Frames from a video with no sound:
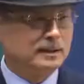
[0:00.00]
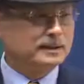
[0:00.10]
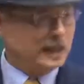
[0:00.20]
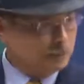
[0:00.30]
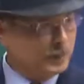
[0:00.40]

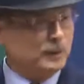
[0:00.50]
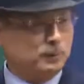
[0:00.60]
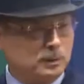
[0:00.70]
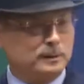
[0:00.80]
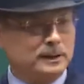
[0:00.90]
We use
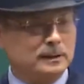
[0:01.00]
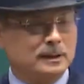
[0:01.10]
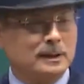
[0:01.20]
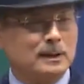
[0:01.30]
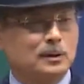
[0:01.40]
them
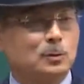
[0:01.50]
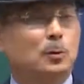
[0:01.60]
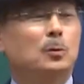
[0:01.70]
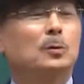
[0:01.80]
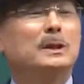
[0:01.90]

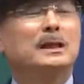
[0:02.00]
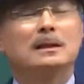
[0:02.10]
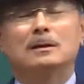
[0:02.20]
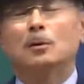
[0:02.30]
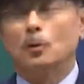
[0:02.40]
even when
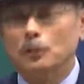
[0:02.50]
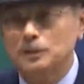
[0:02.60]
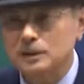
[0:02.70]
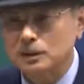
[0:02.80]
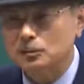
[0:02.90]
we're
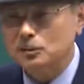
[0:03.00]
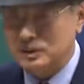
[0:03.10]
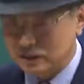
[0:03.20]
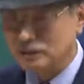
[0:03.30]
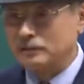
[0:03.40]
poor,
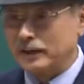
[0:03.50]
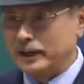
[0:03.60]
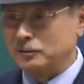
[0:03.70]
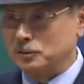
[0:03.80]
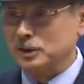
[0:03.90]

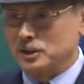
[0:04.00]
right?